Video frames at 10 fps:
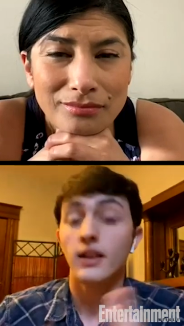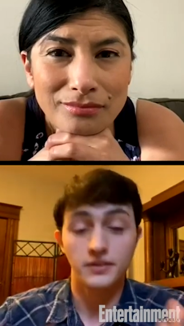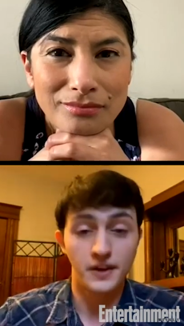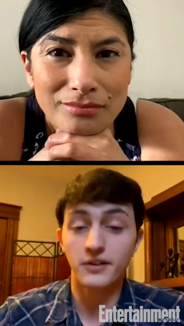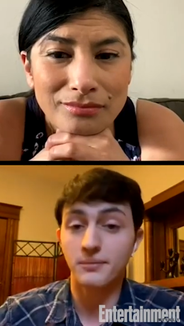
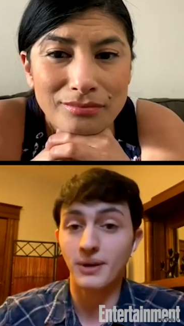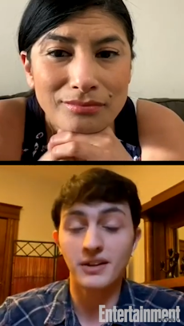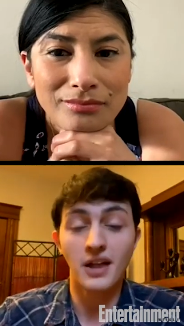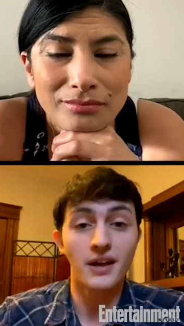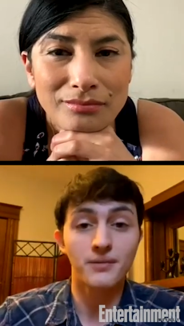Speaker 1: There's been
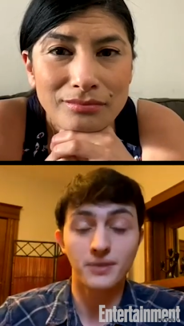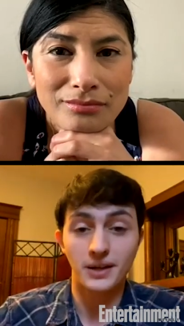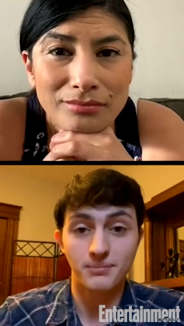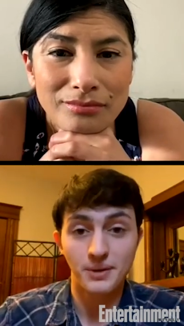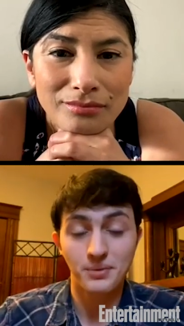a lot of
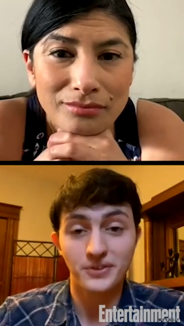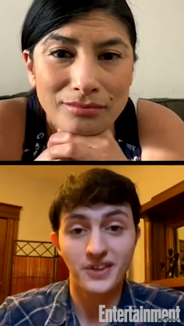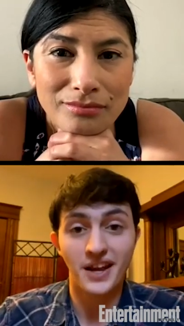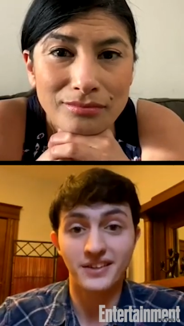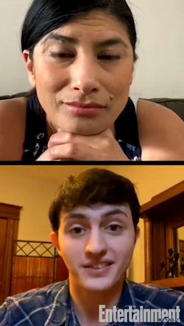like people
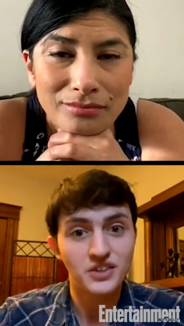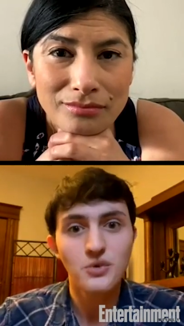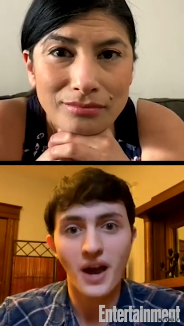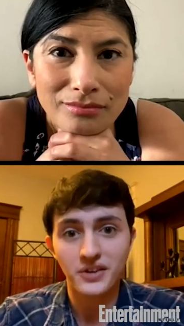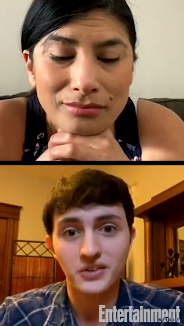saying, did
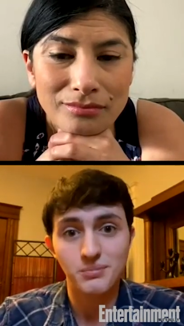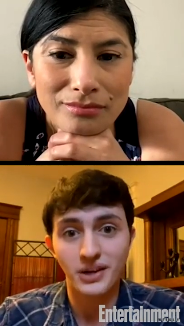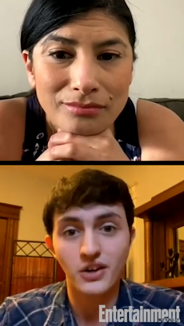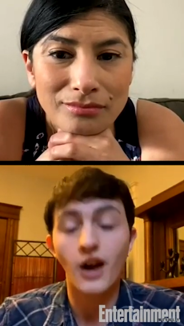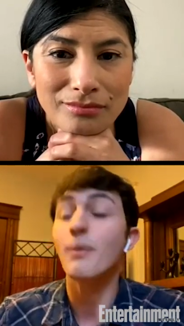you actually
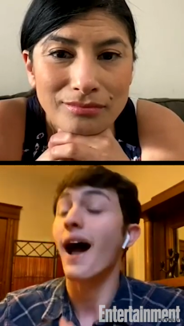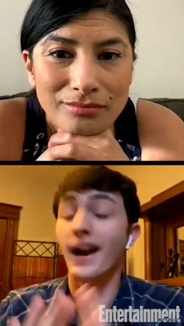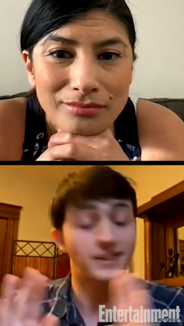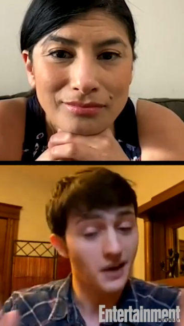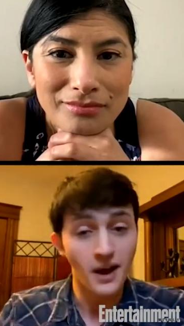break your arm?
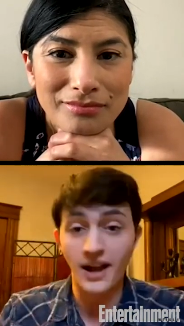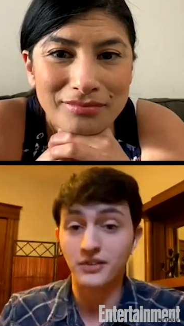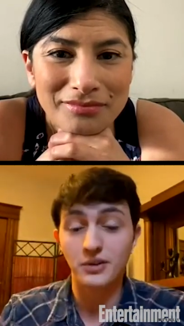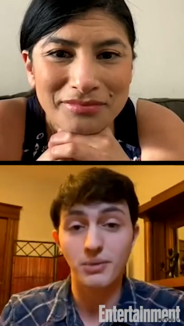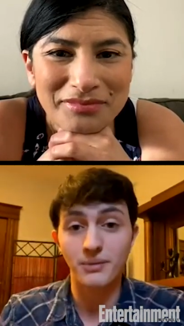I did not
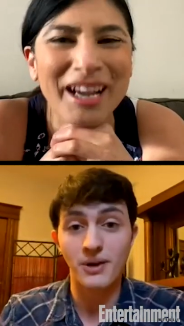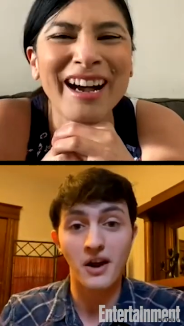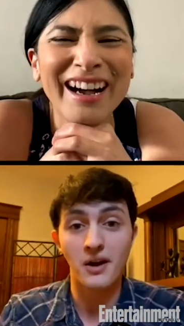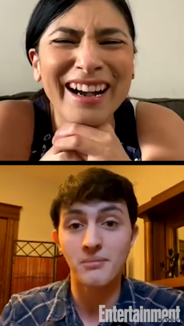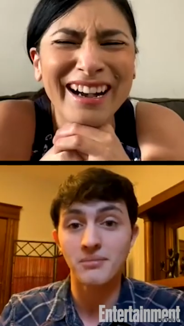actually break my
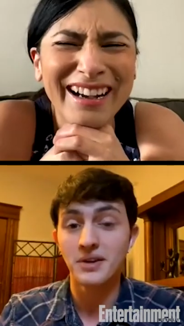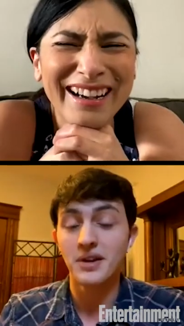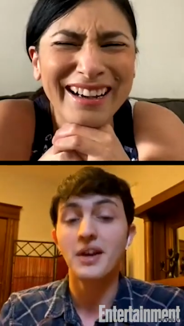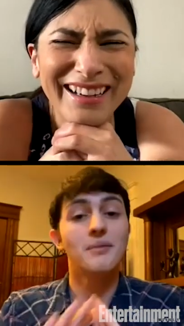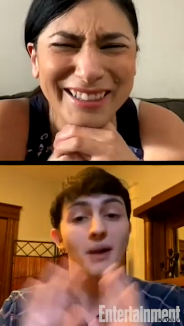arm.
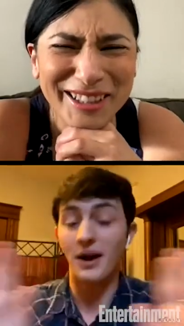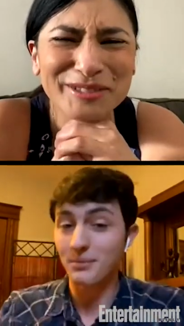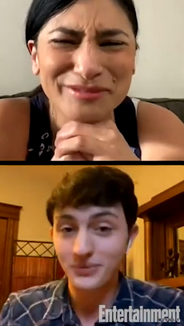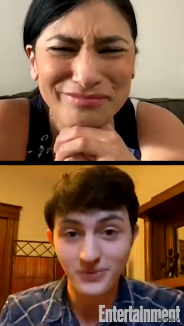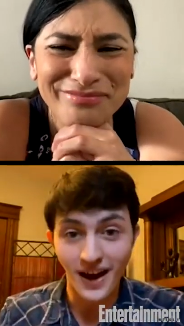My
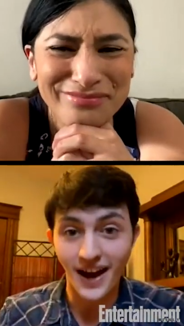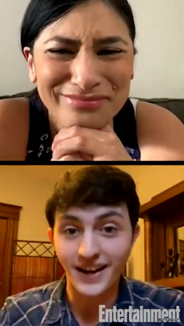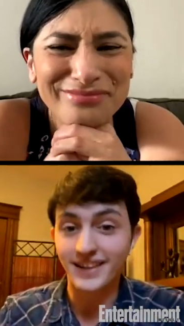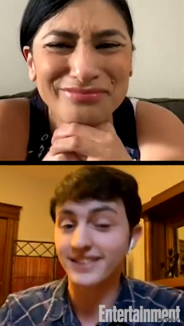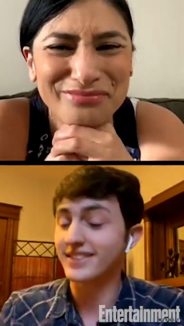arm's
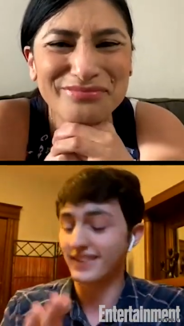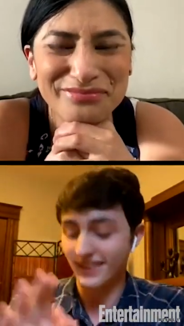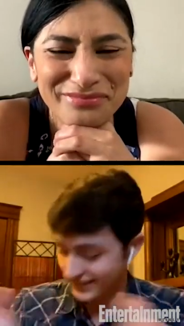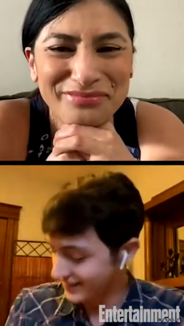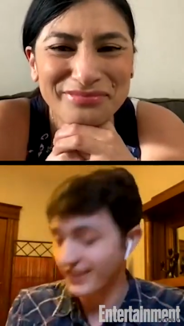fine. It's
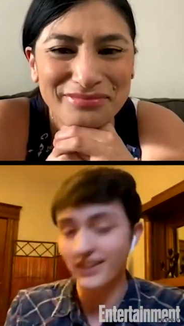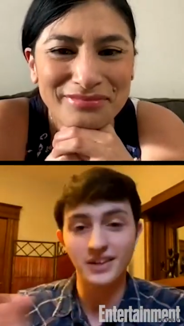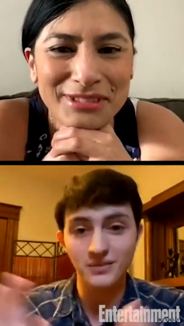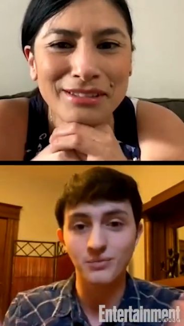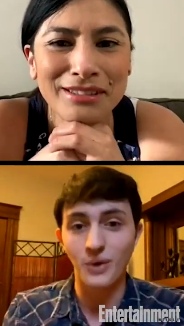still
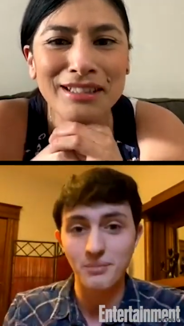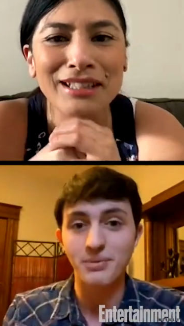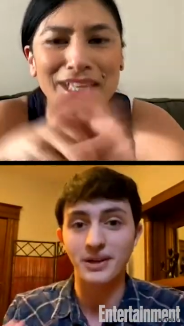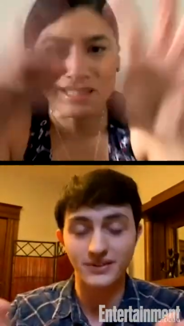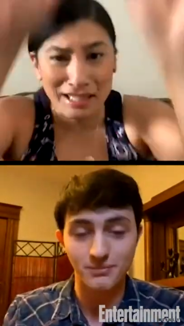in
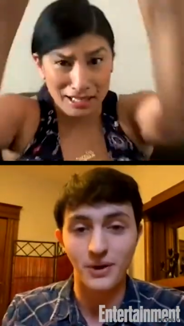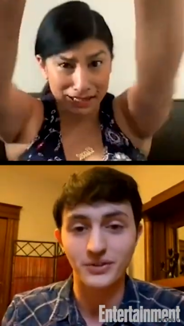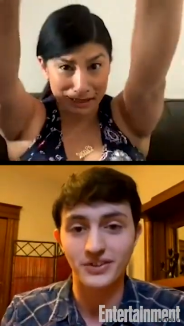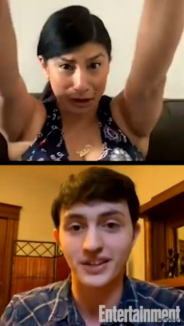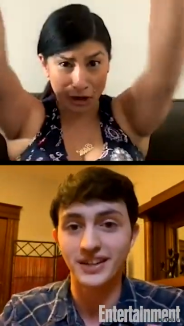one piece
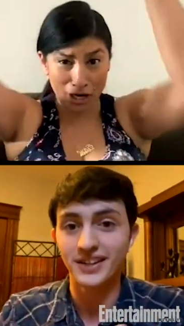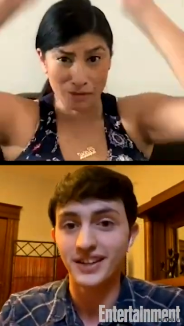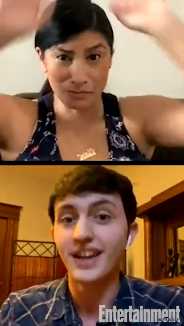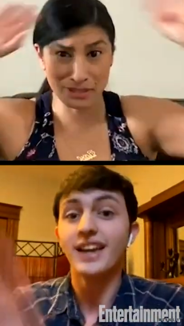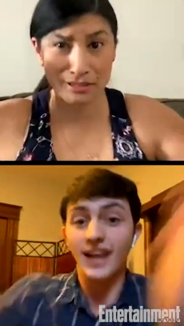mostly.
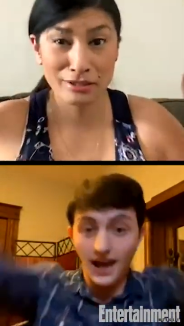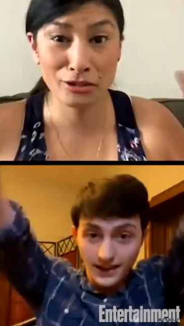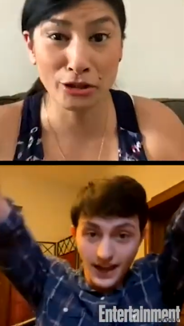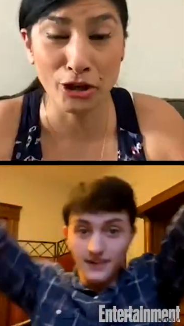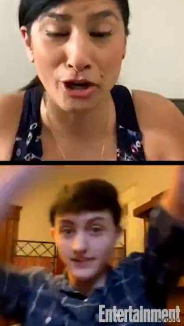Yeah,
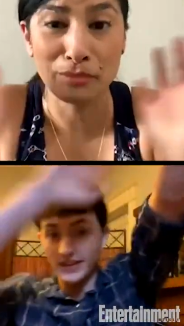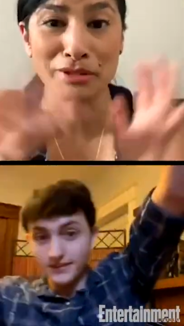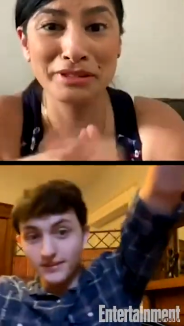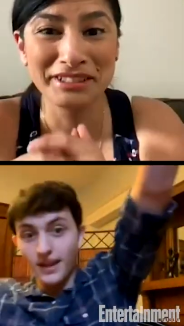yeah. See,